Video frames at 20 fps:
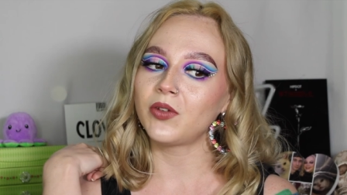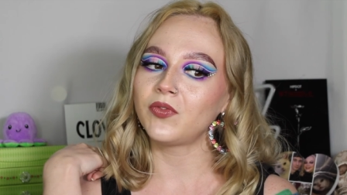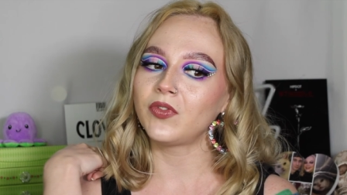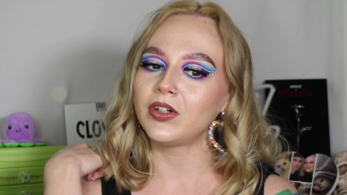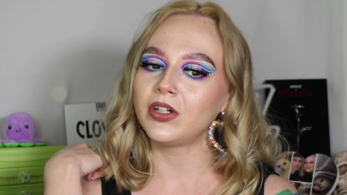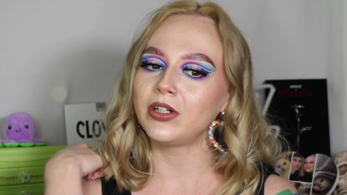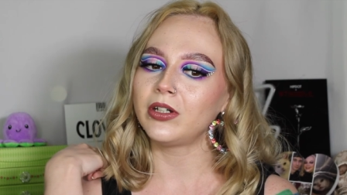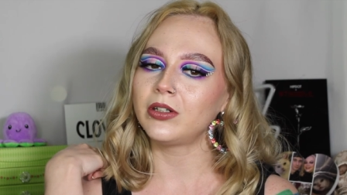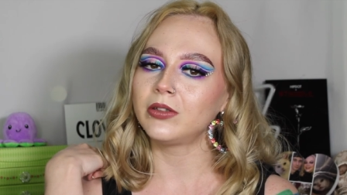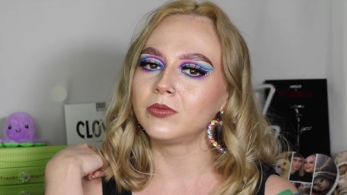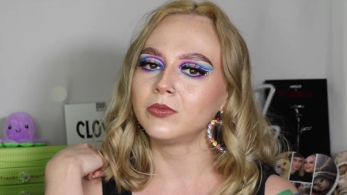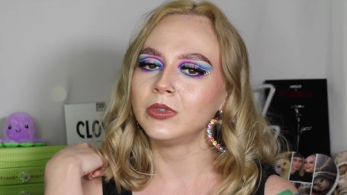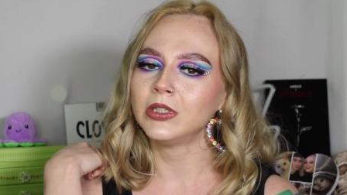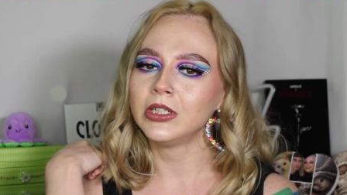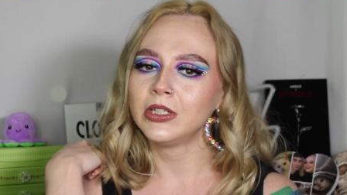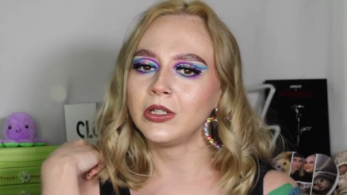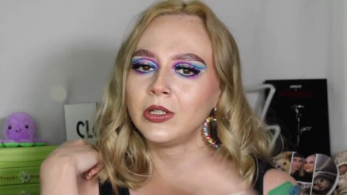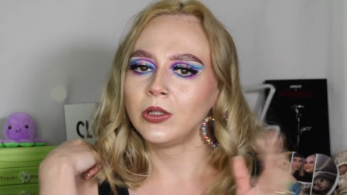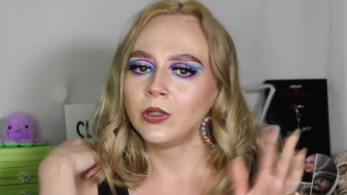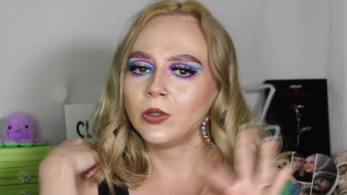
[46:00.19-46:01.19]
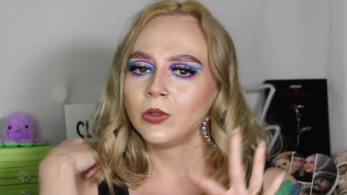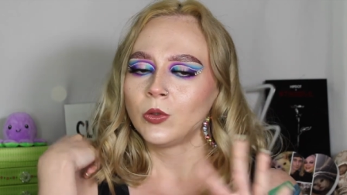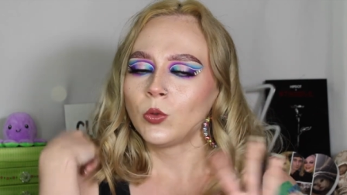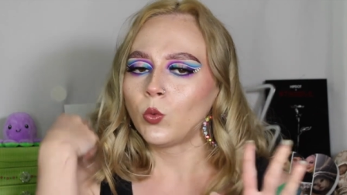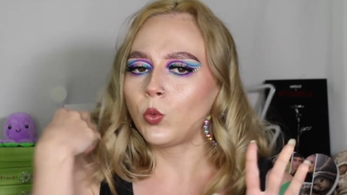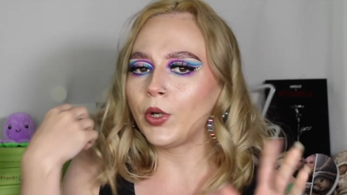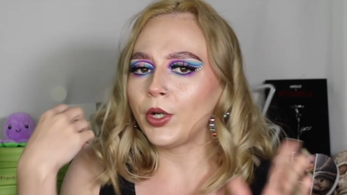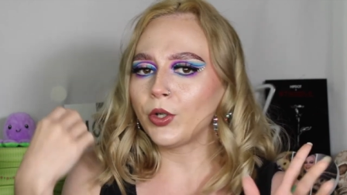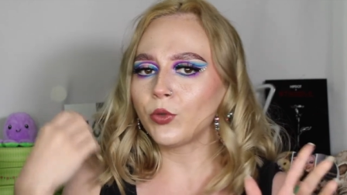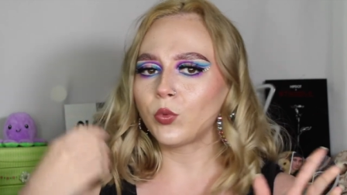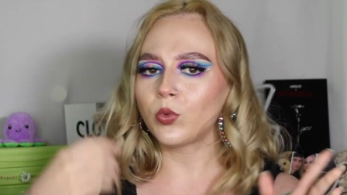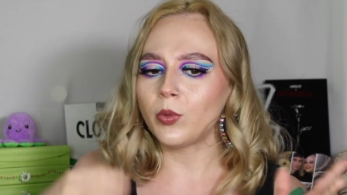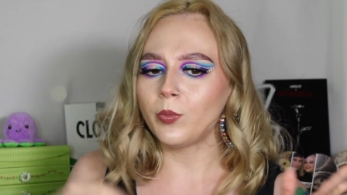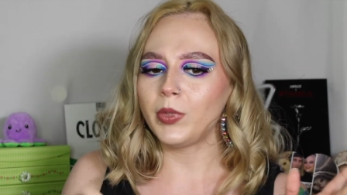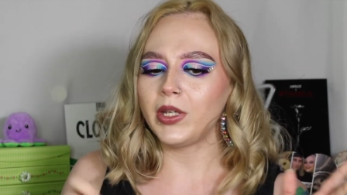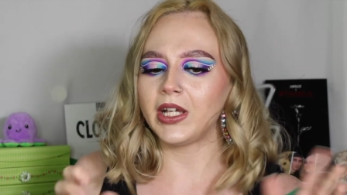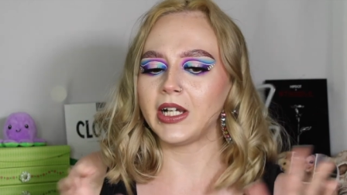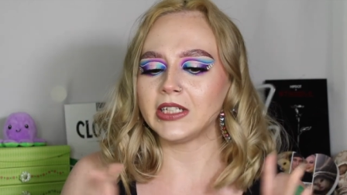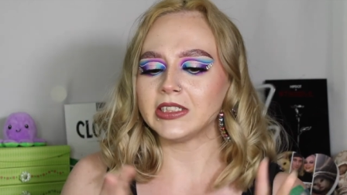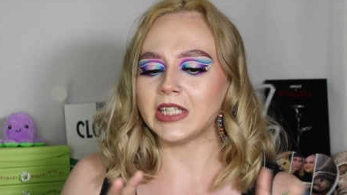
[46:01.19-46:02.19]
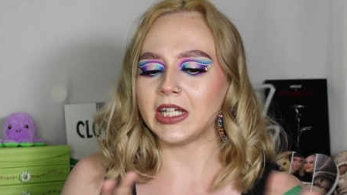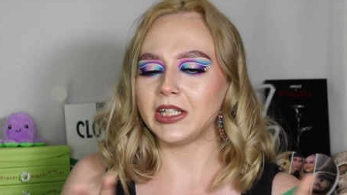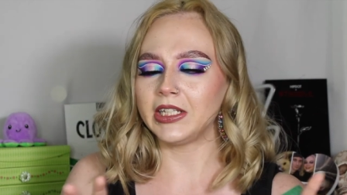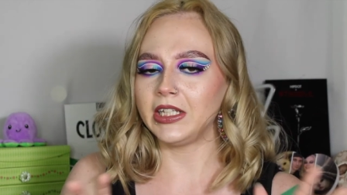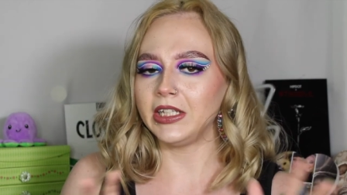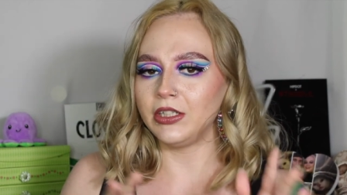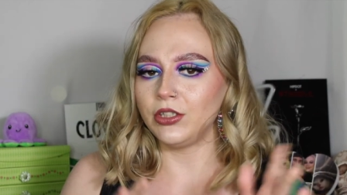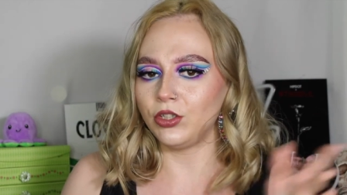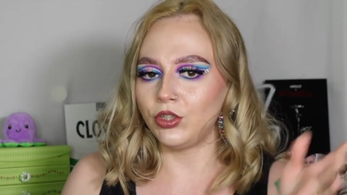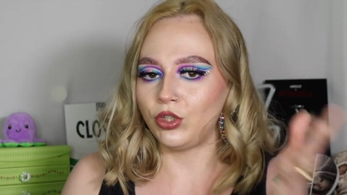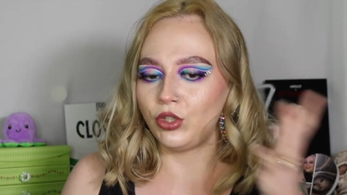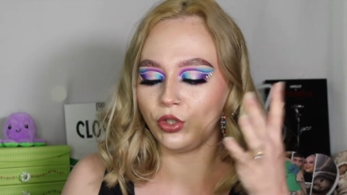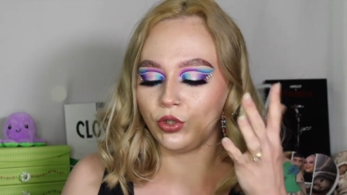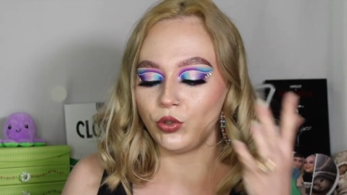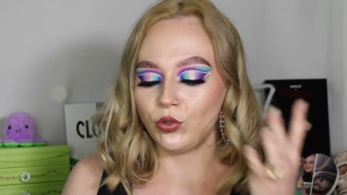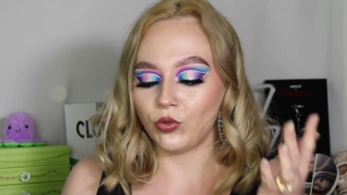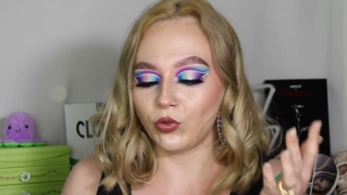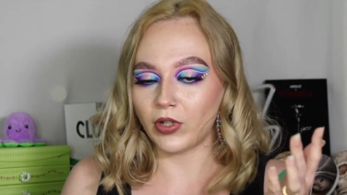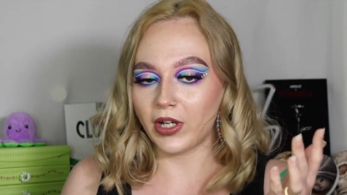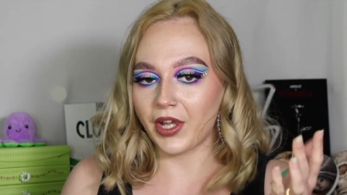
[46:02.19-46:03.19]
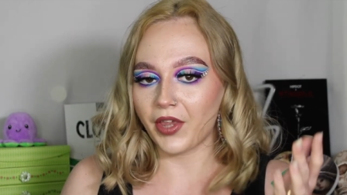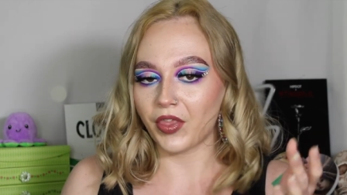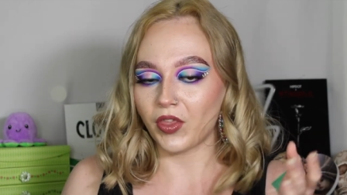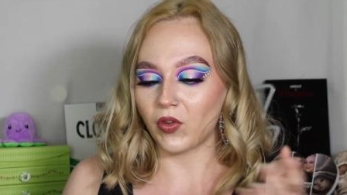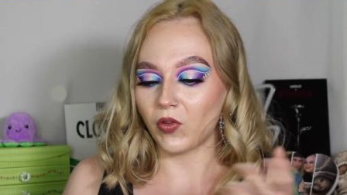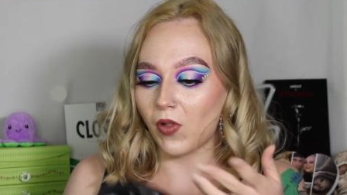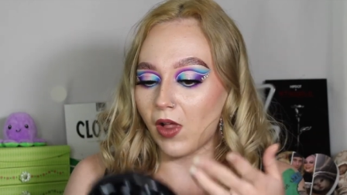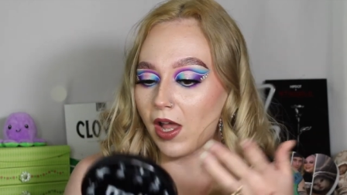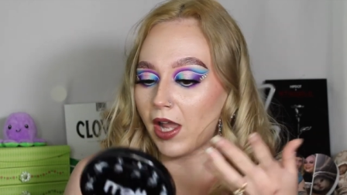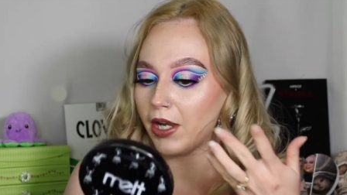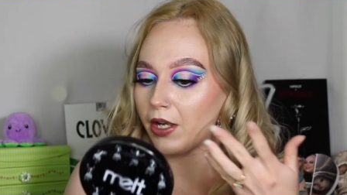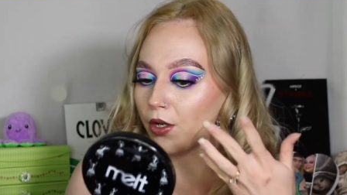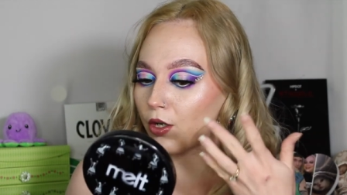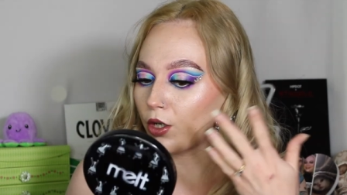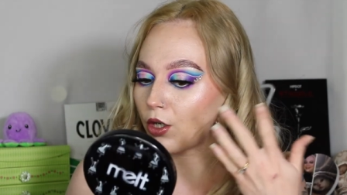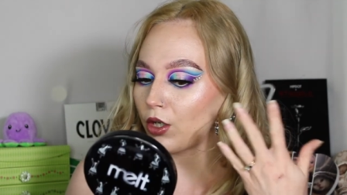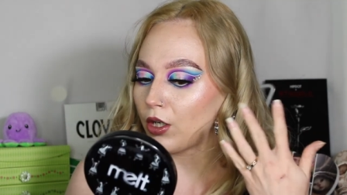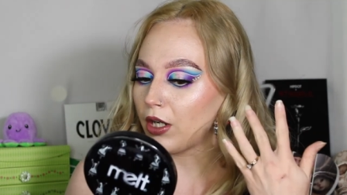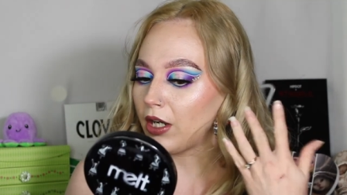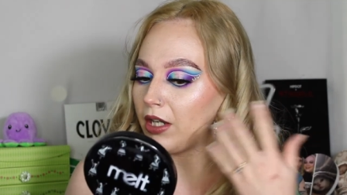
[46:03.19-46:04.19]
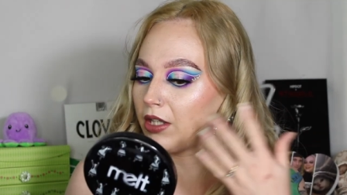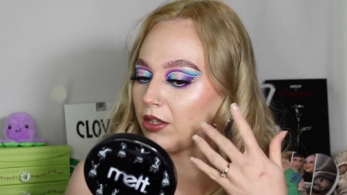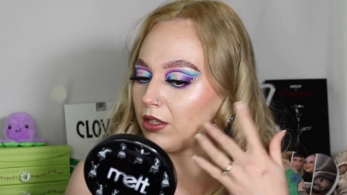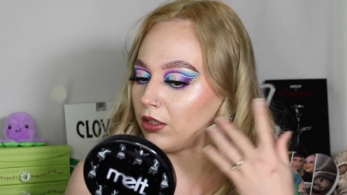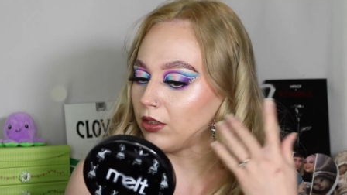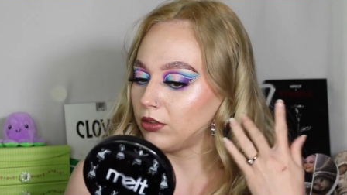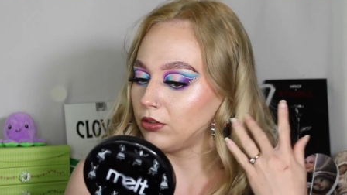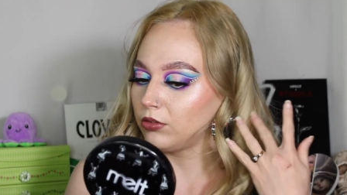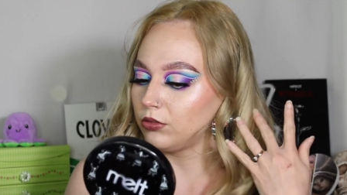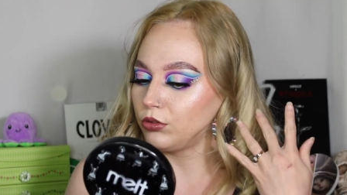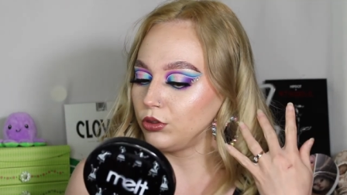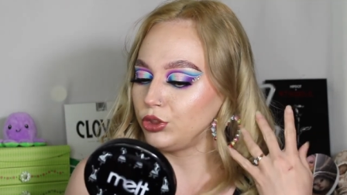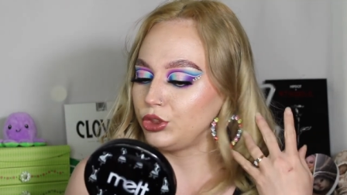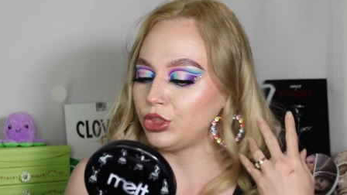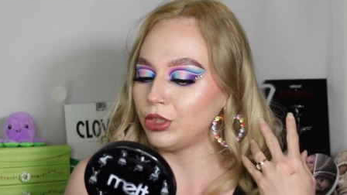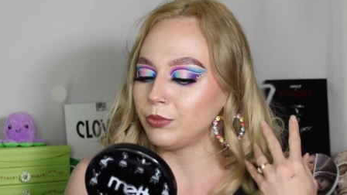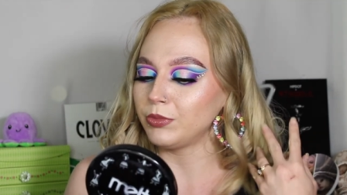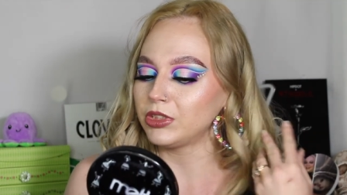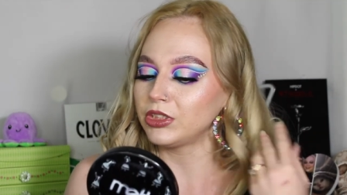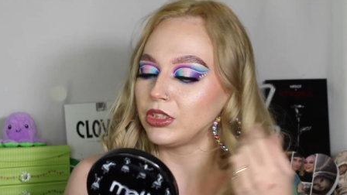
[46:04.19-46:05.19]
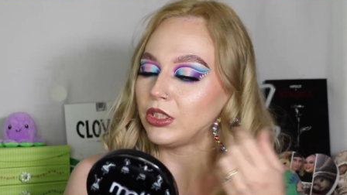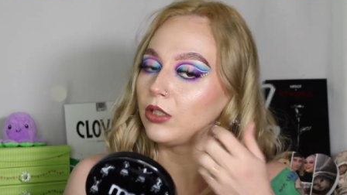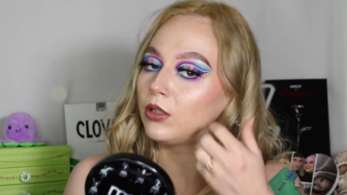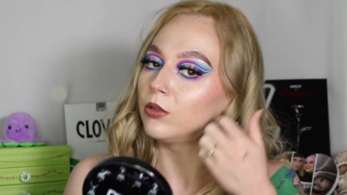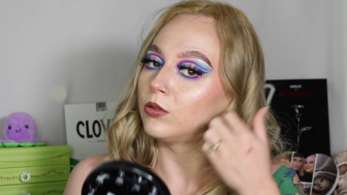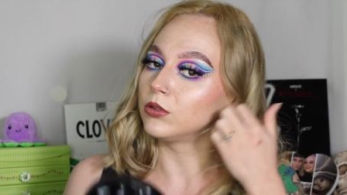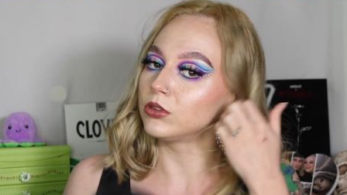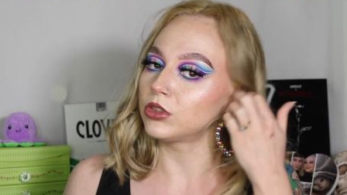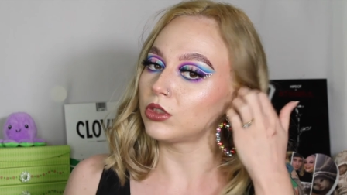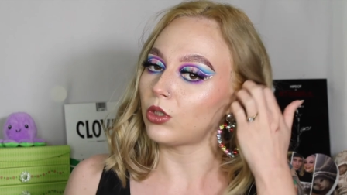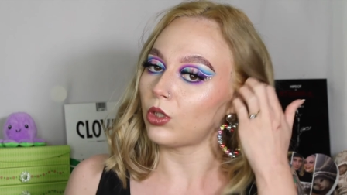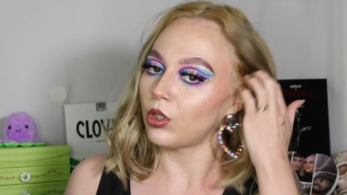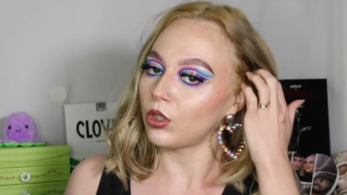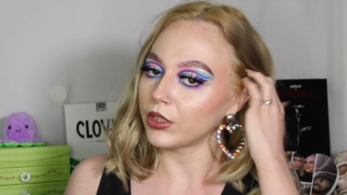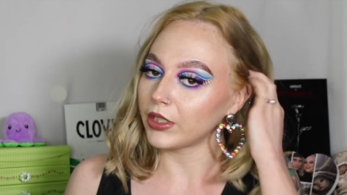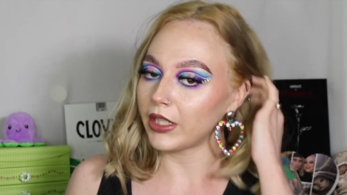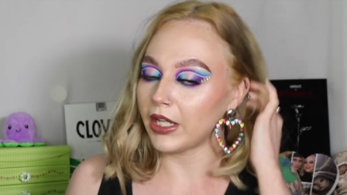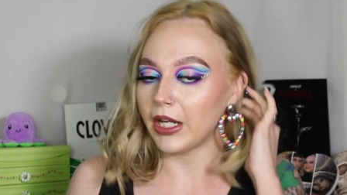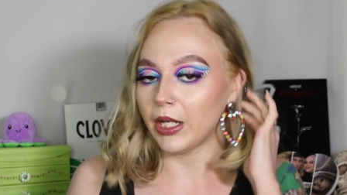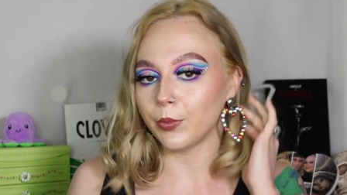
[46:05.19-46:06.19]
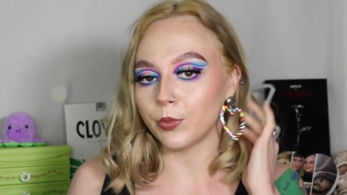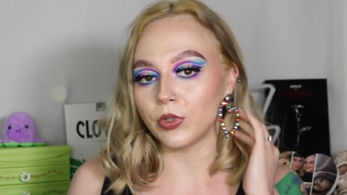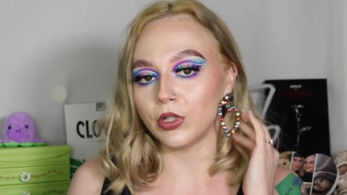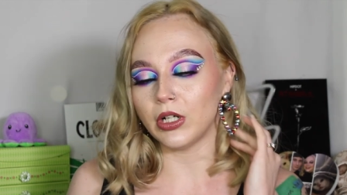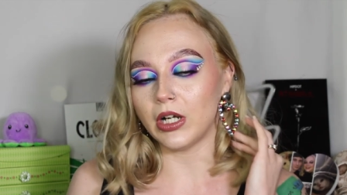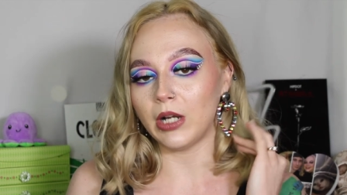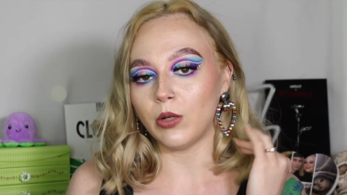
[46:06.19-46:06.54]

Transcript: of a weird one because I didn't do like the liner and the gemstones on camera.